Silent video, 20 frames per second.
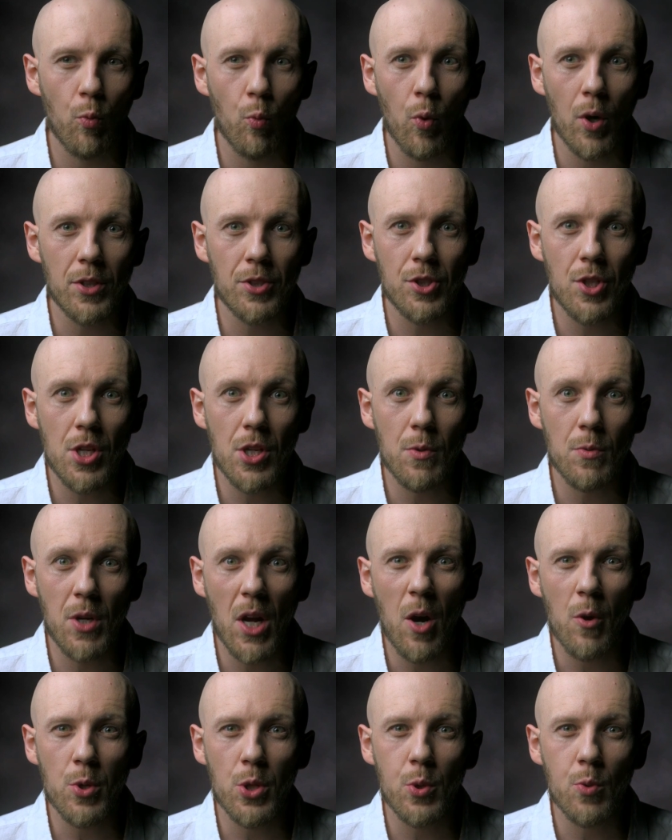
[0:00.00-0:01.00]
what do you
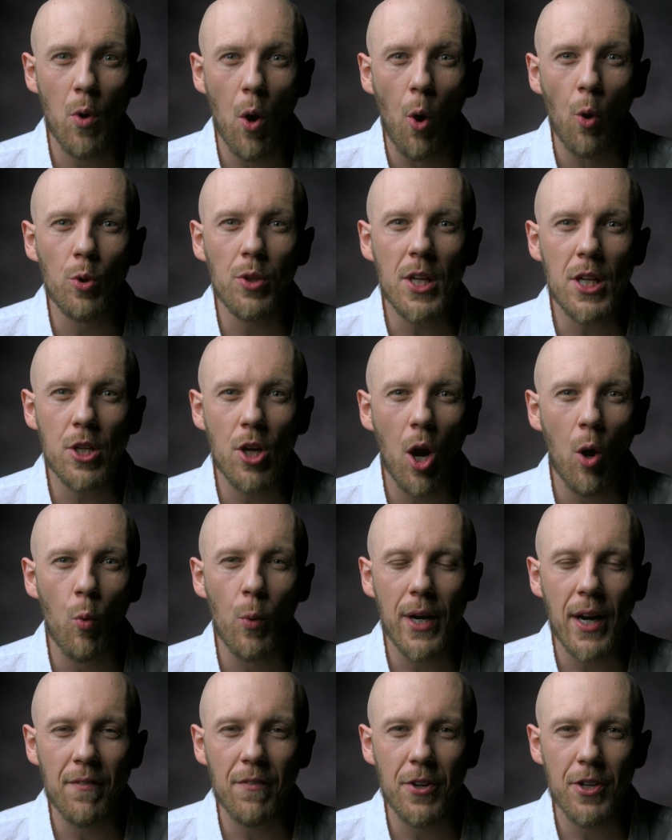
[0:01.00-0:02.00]
know? You only know
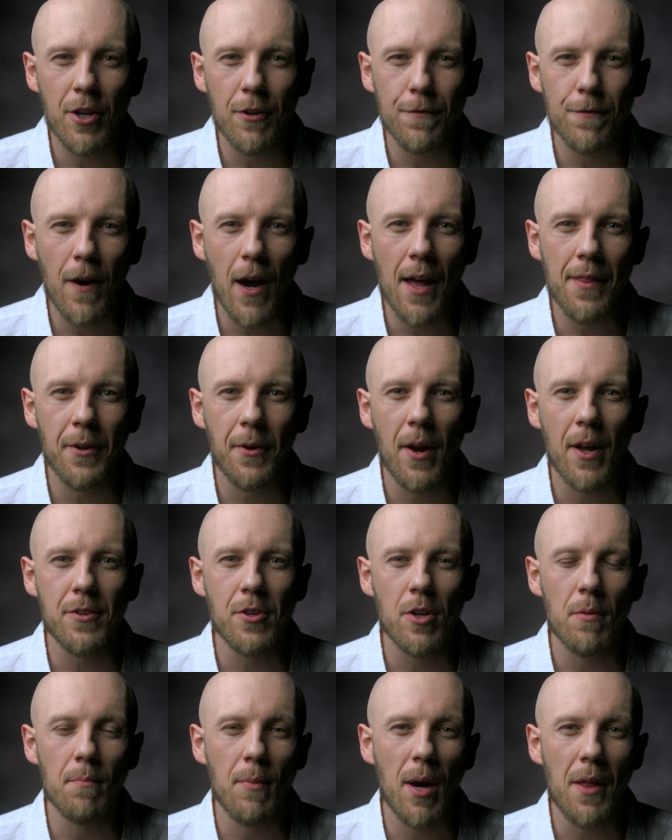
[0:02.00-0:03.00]
whatever your father and
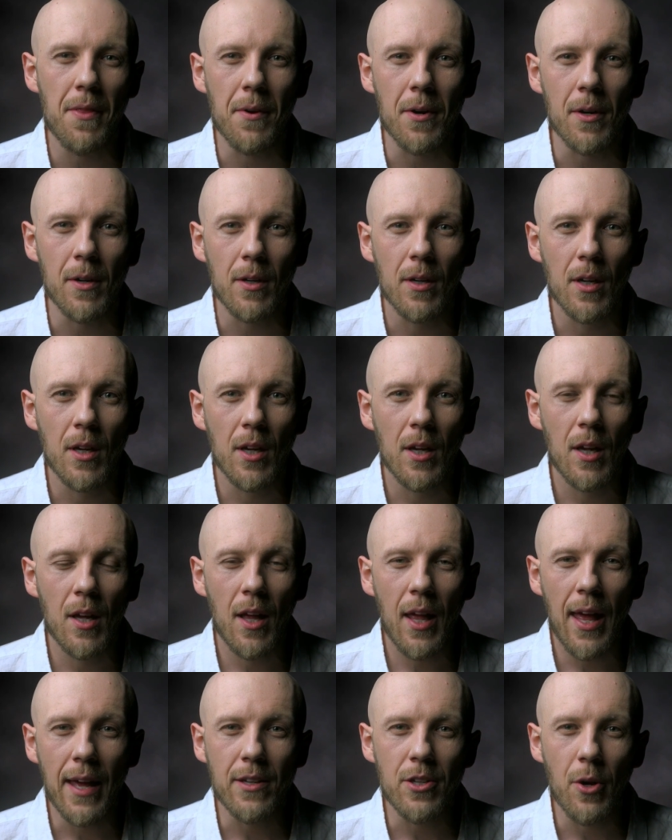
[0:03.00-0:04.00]
your mother
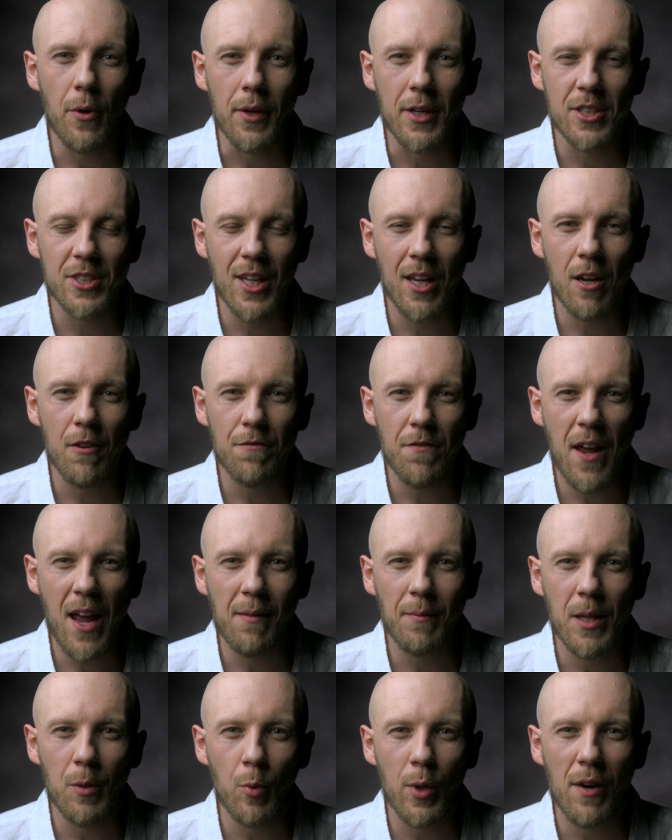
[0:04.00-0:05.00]
and your extended
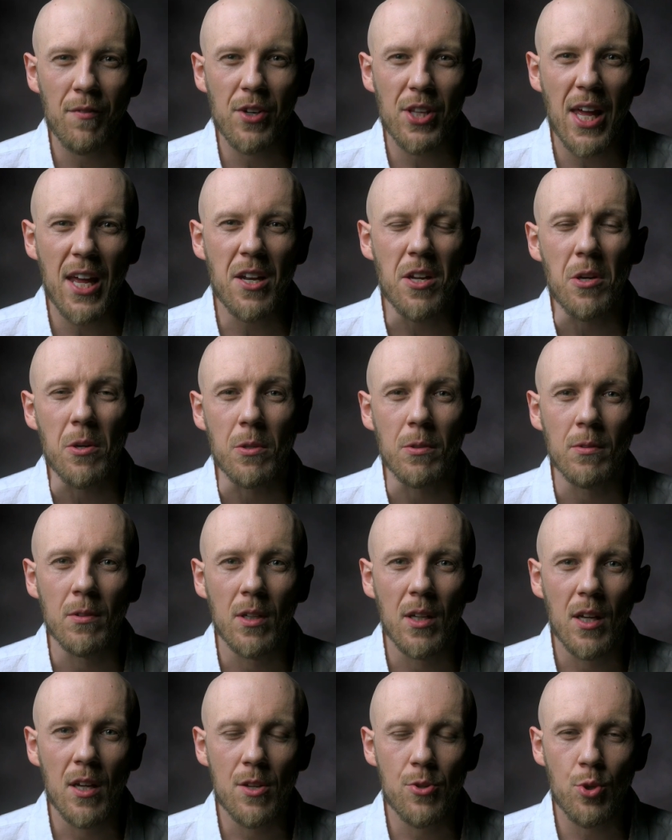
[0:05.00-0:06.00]
family, whatever they knew.
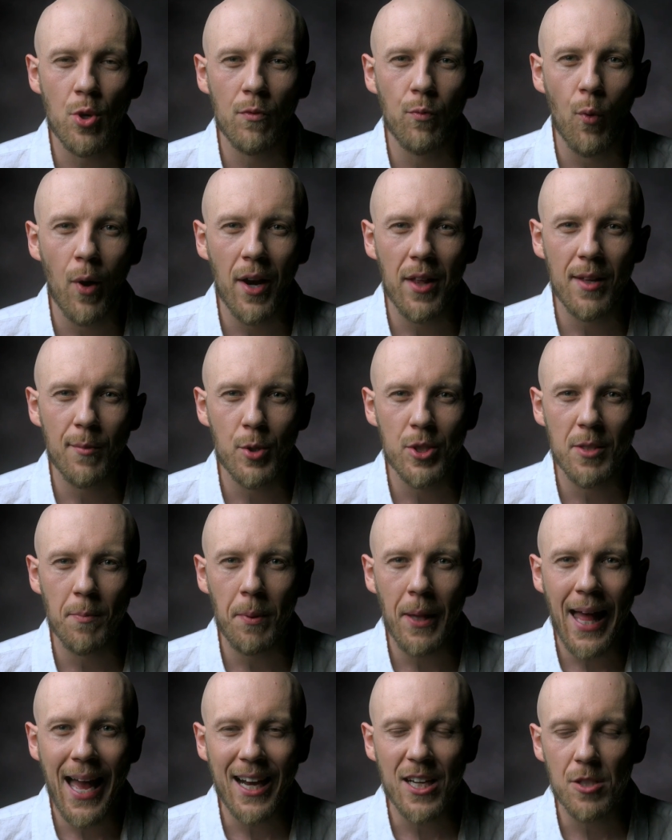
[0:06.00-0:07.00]
So if one of them was a
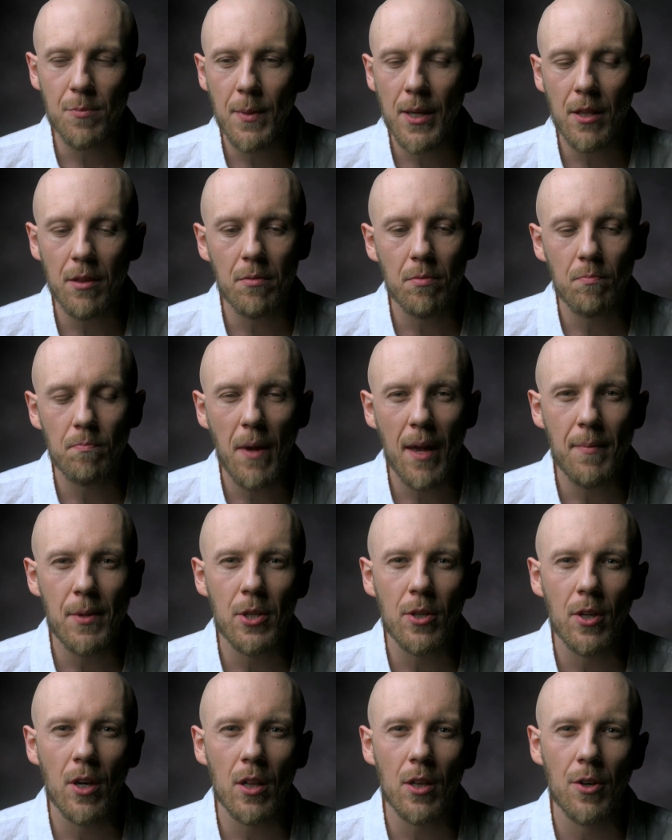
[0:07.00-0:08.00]
blacksmith, maybe you
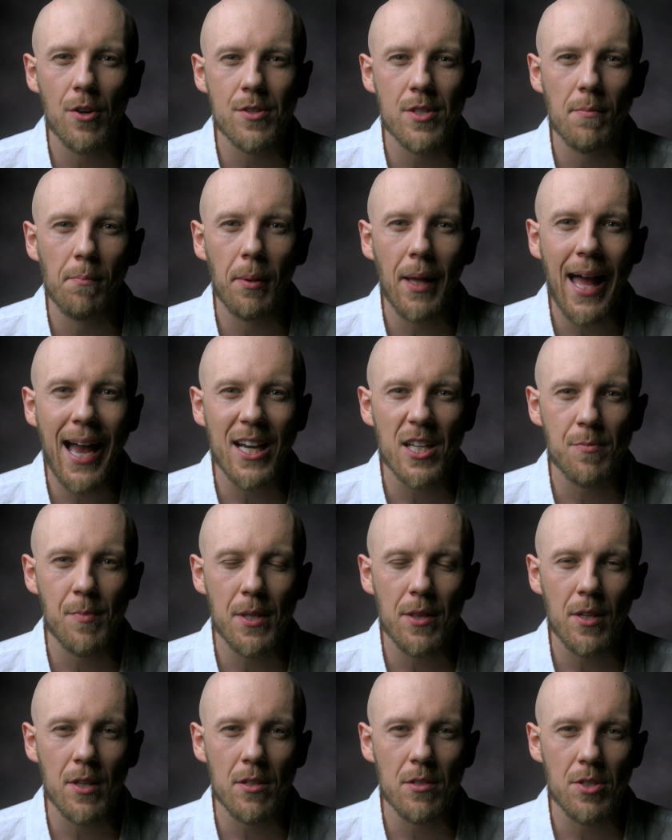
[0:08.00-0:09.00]
could have learned some
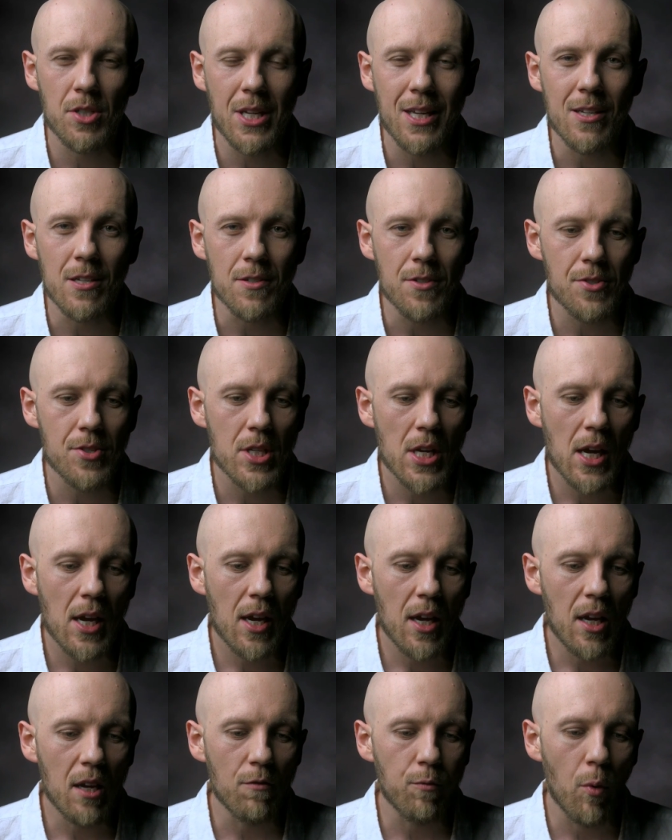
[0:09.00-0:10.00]
blacksmithing skills.
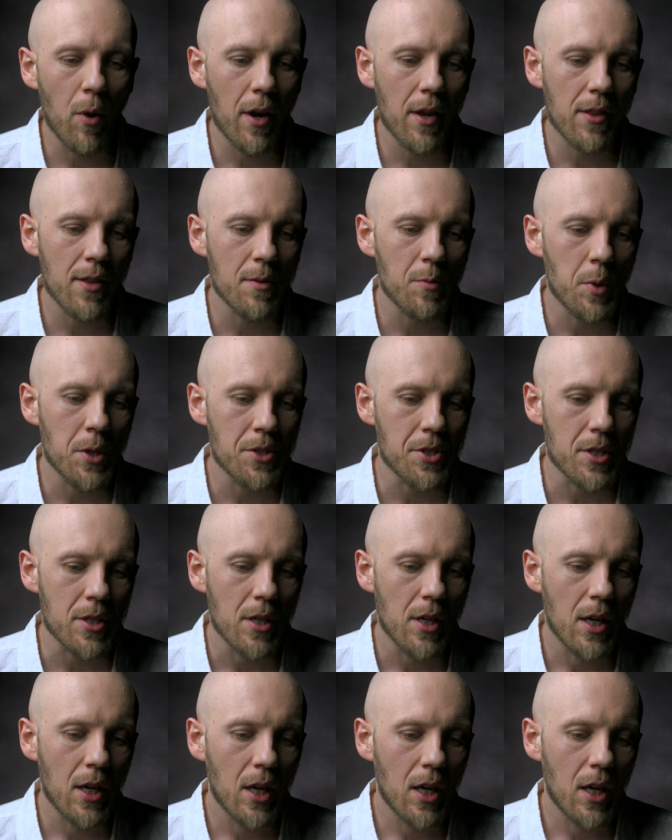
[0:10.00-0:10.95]
If one of them was a